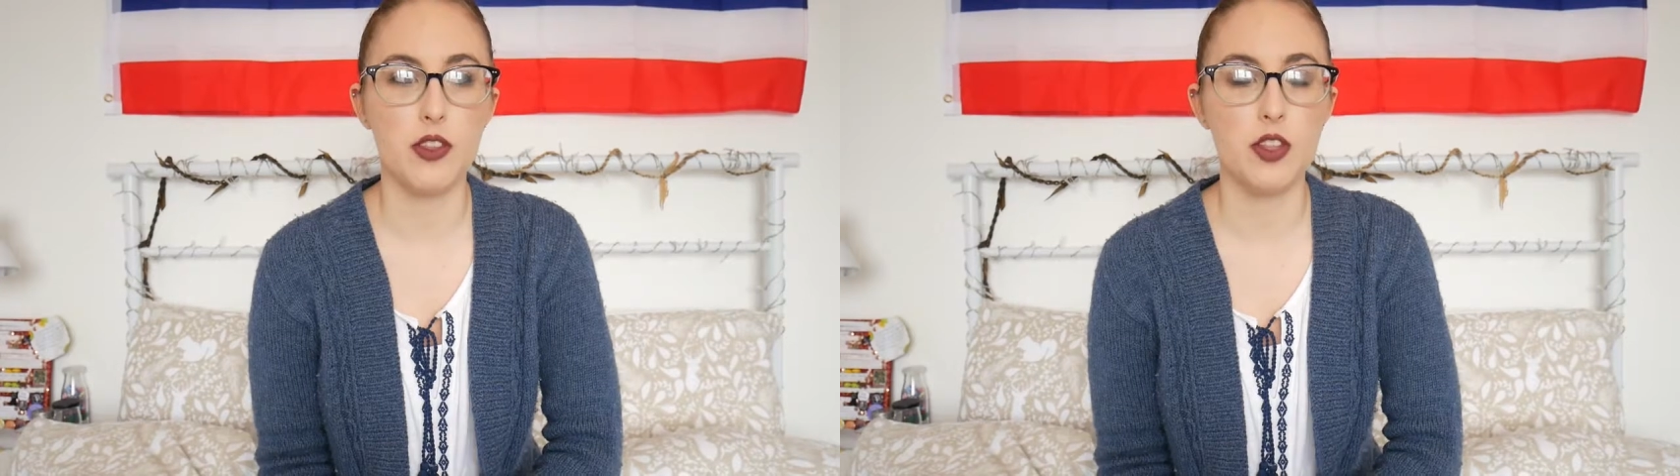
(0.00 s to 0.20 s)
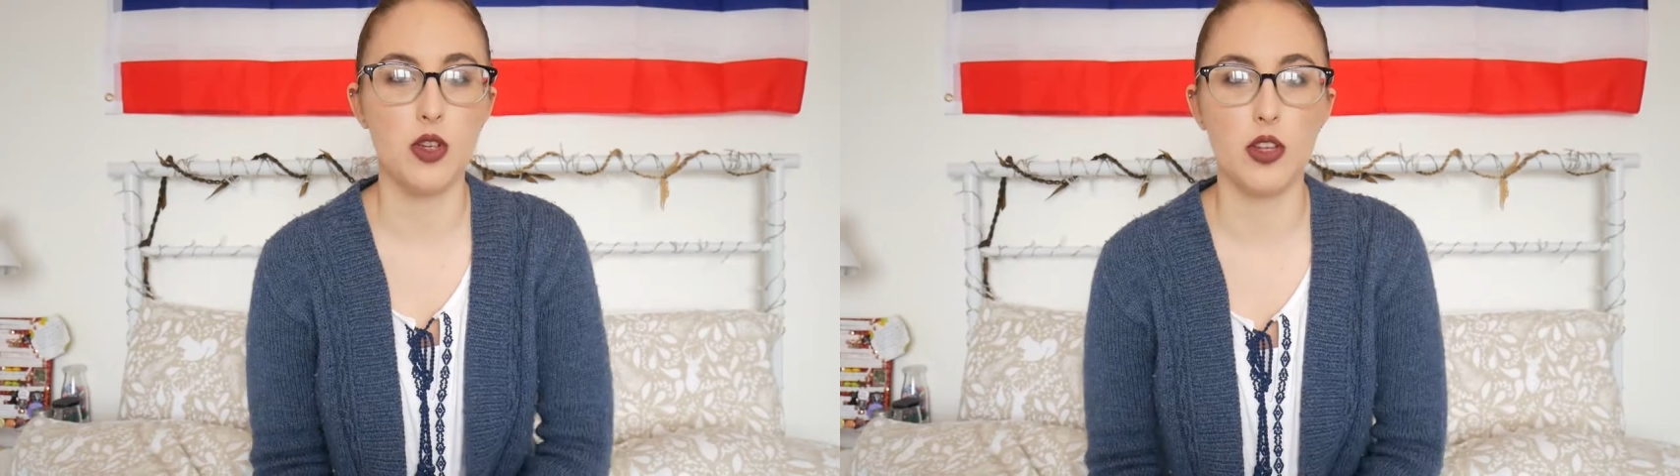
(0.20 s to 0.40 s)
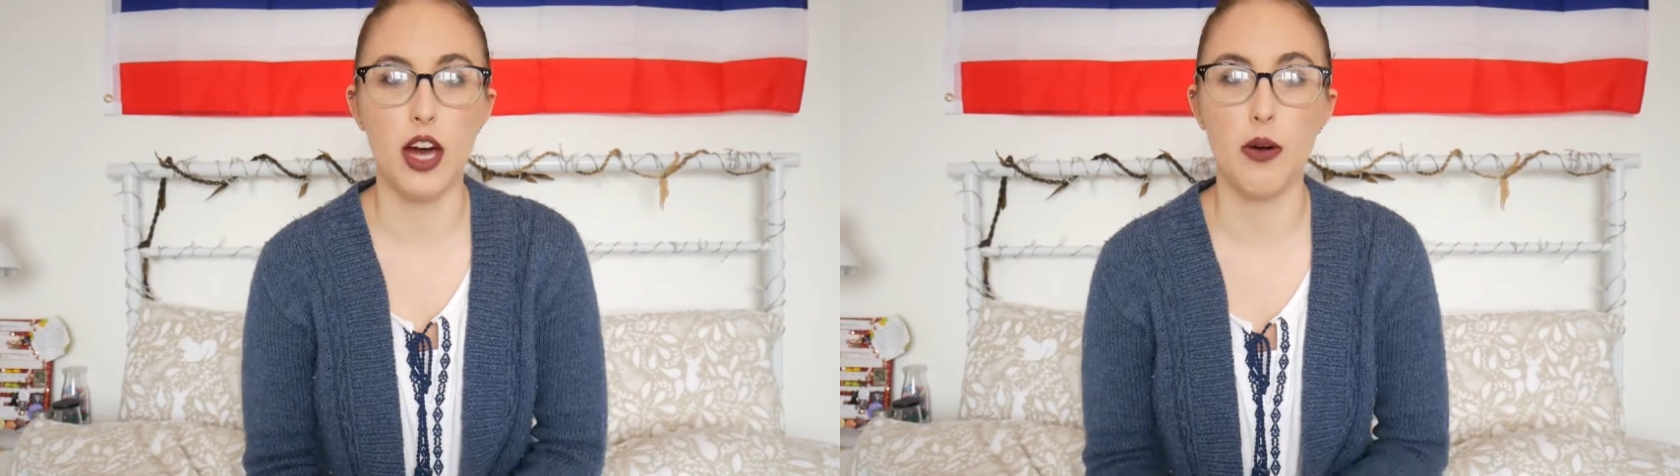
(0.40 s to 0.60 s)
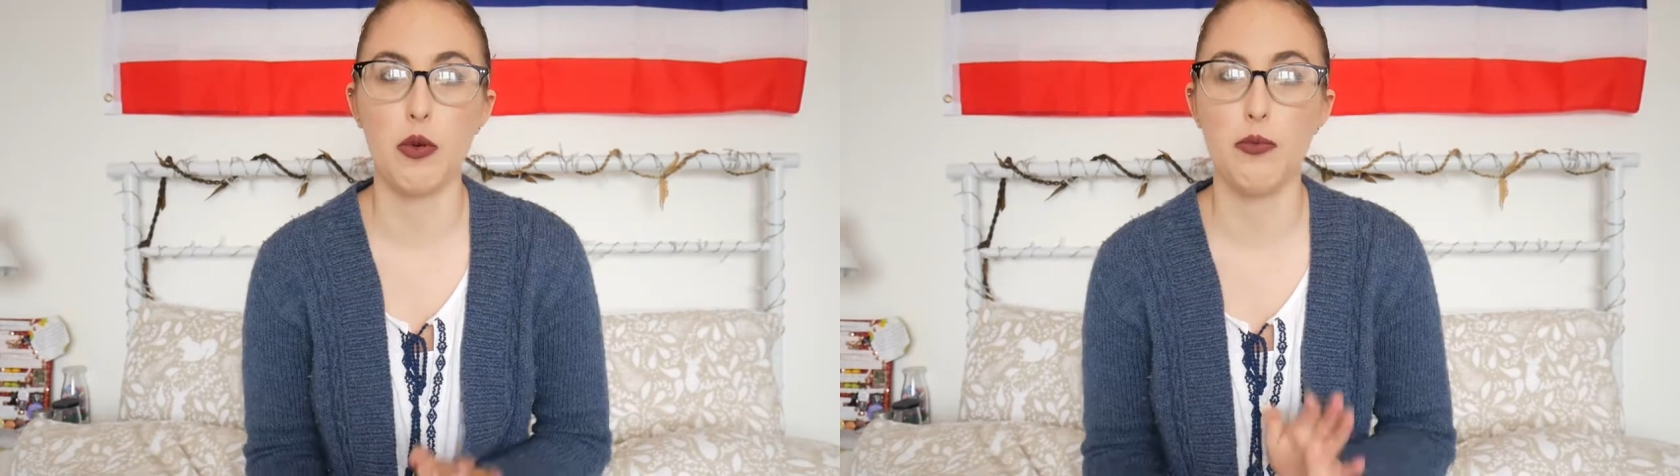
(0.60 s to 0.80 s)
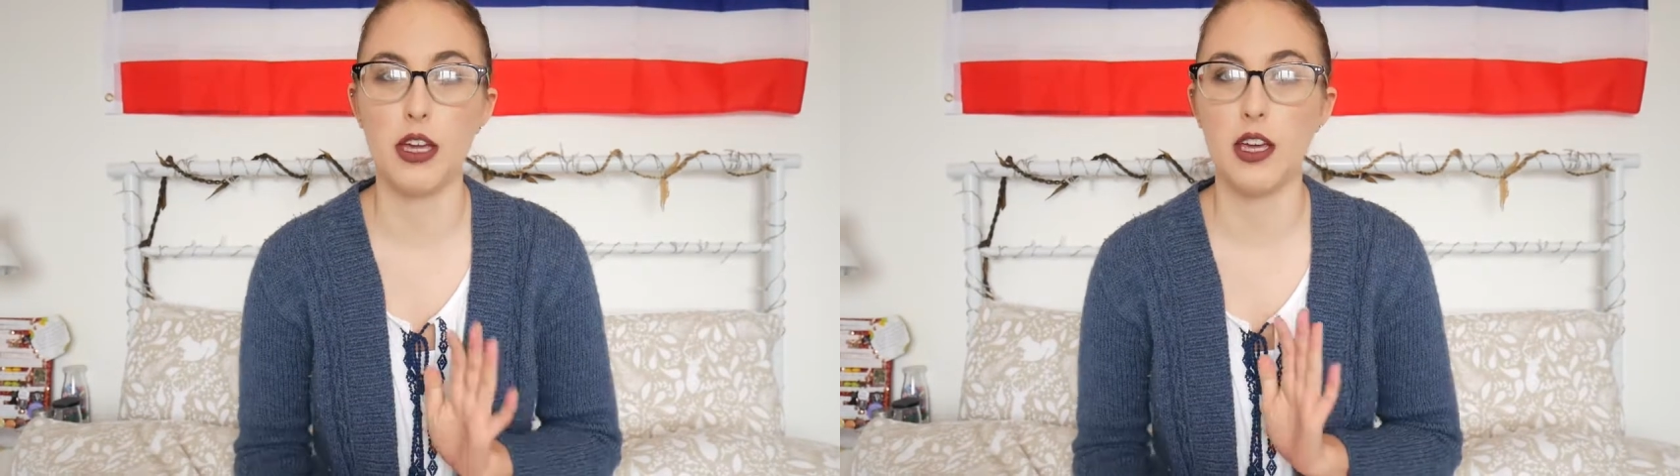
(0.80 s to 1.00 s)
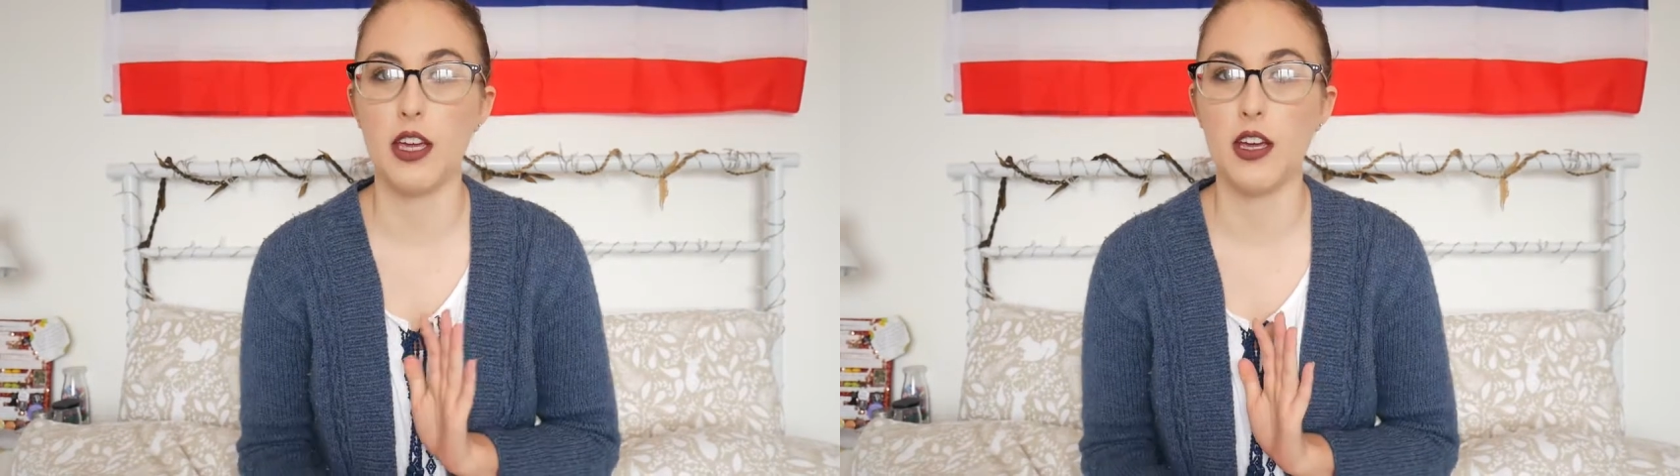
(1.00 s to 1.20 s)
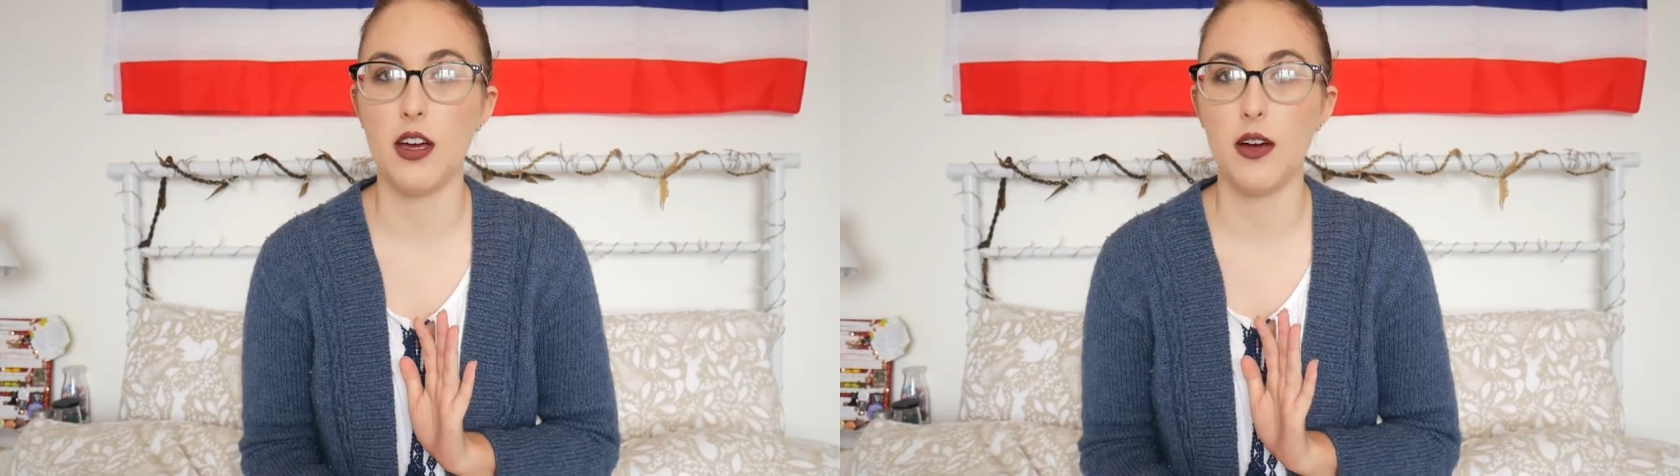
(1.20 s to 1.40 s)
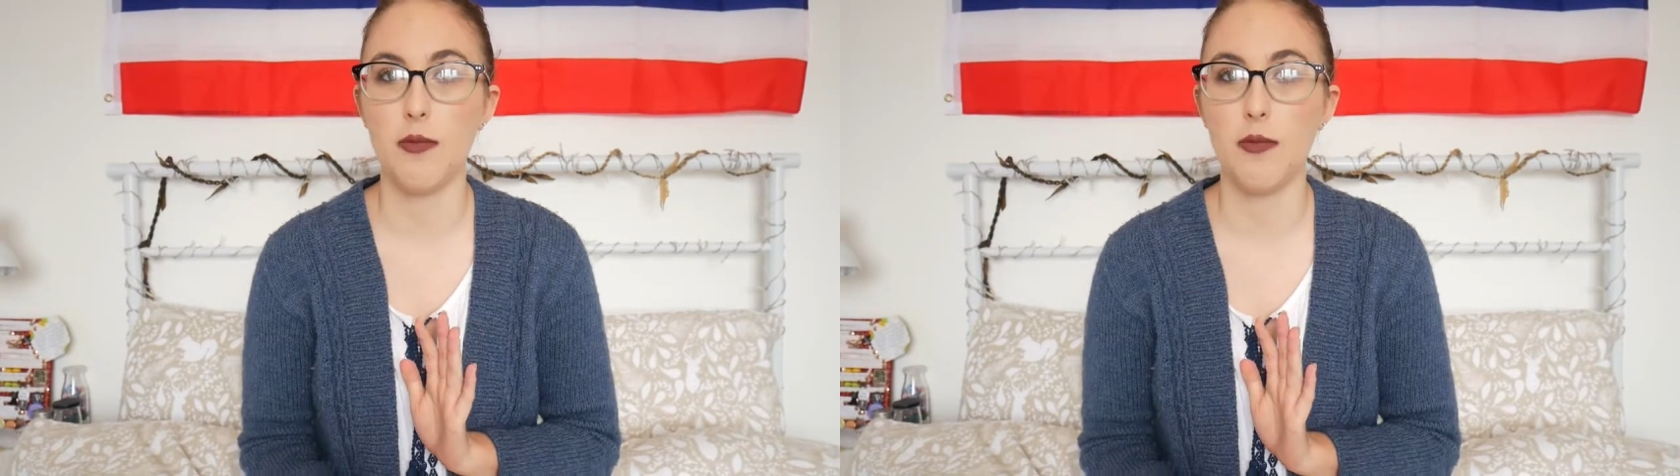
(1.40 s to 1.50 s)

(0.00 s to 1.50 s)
so that will be